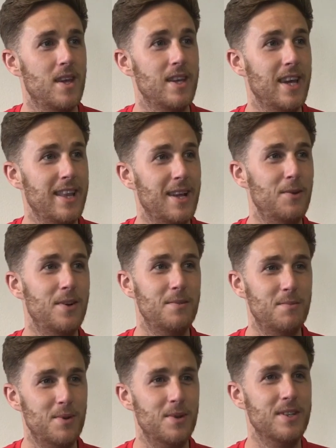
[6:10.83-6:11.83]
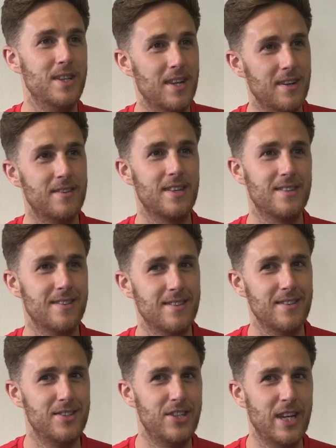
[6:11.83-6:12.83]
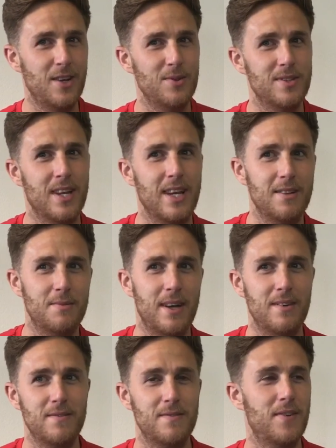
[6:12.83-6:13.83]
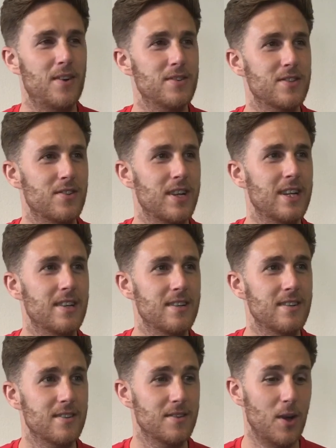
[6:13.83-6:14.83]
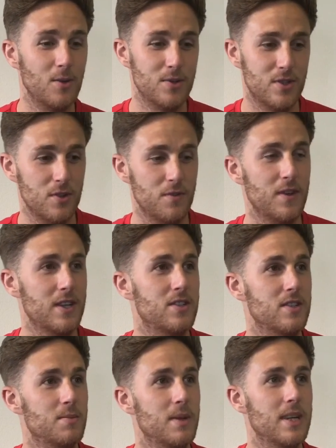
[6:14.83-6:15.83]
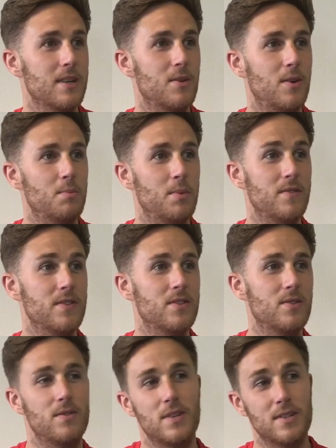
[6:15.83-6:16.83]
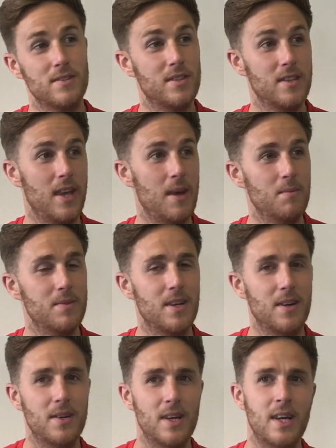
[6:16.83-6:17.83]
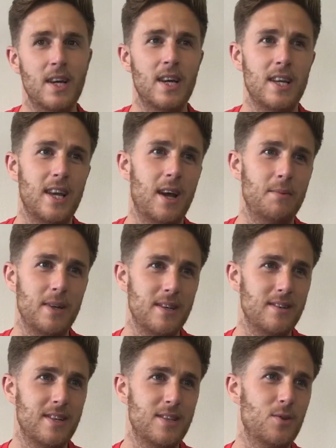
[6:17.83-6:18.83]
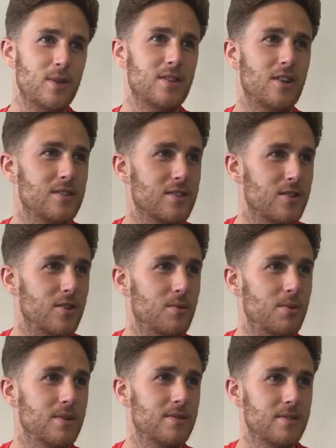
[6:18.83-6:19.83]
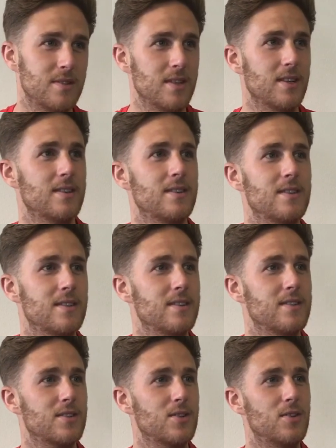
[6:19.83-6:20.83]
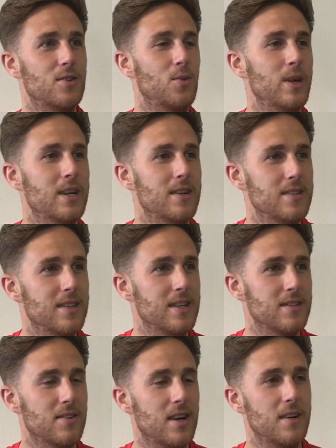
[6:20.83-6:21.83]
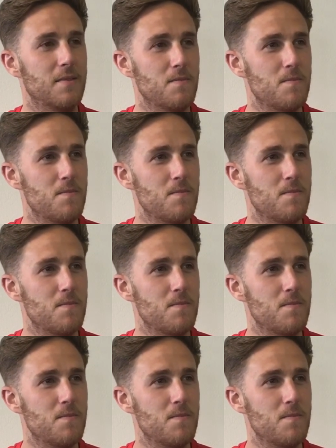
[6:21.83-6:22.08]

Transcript: Yeah, they were important, yeah. I think Jenna was saying about Forest Green and those two fixtures being quite pivotal to them. So, yeah, I mean, it's always nice to score, but to score a winner is great.